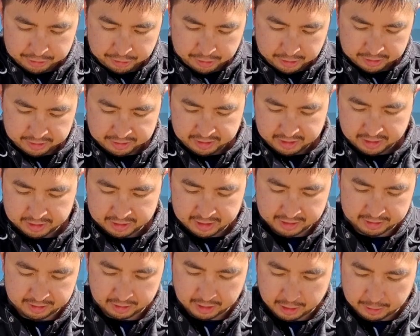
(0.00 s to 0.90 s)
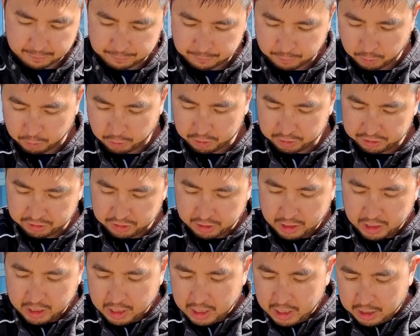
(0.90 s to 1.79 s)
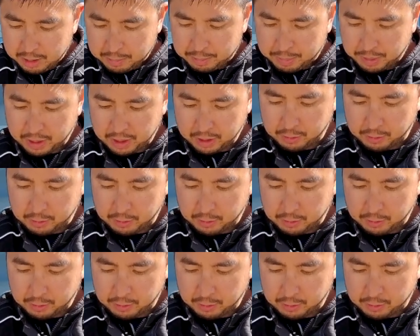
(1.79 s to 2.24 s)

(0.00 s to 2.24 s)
you can see, it takes a lot of force, but